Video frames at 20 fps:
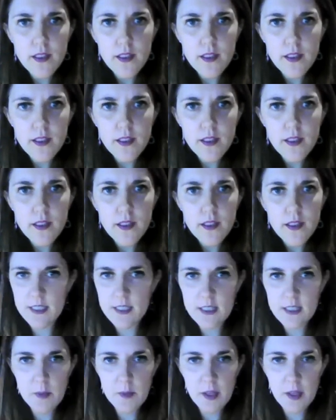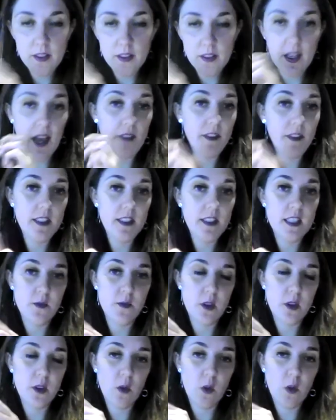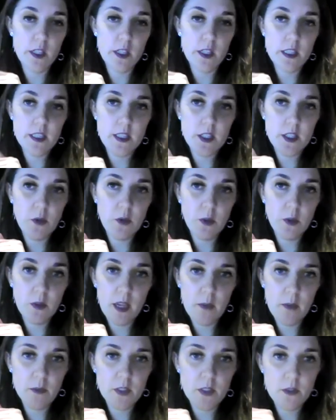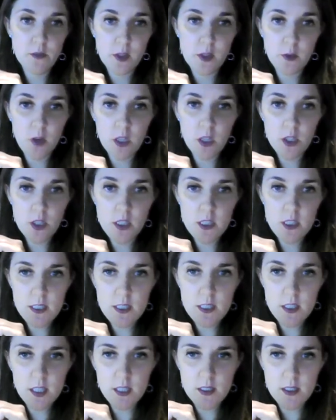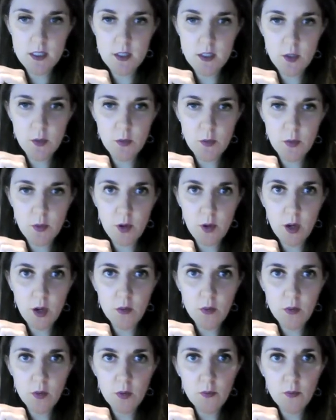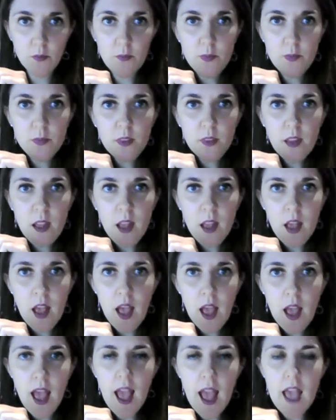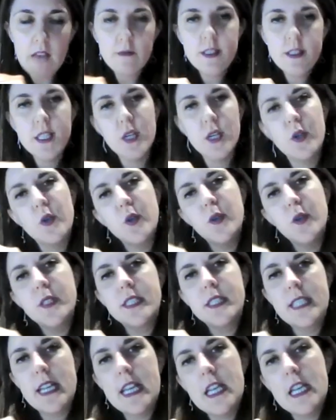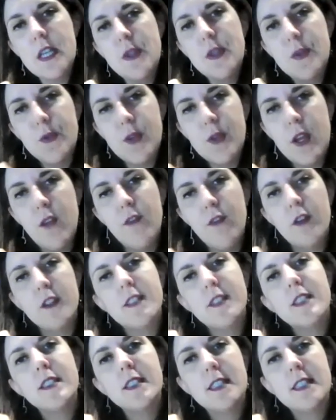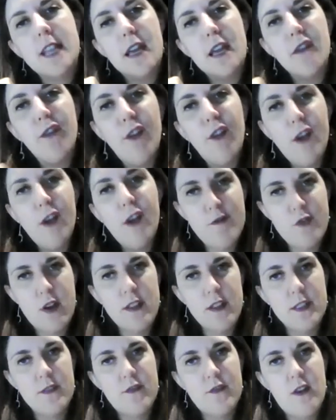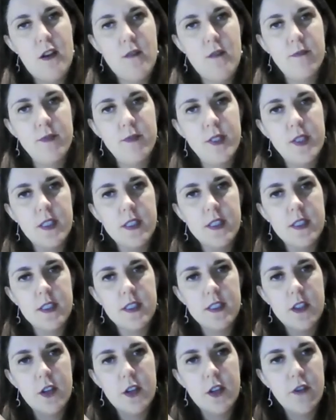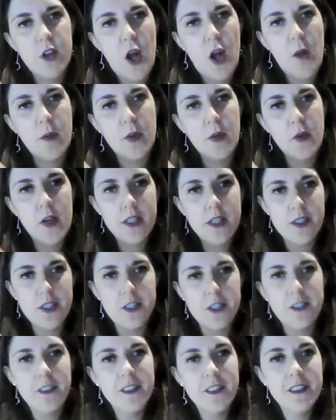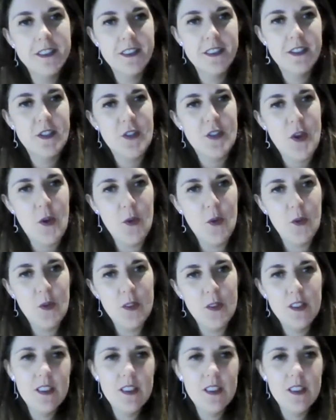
yes, someone's asking about the, yeah, this is recorded, so you will be able to rewatch it. So that's no problem. And um, so day three versus day five transfer. This is yeah. kind of a common question that was oh. a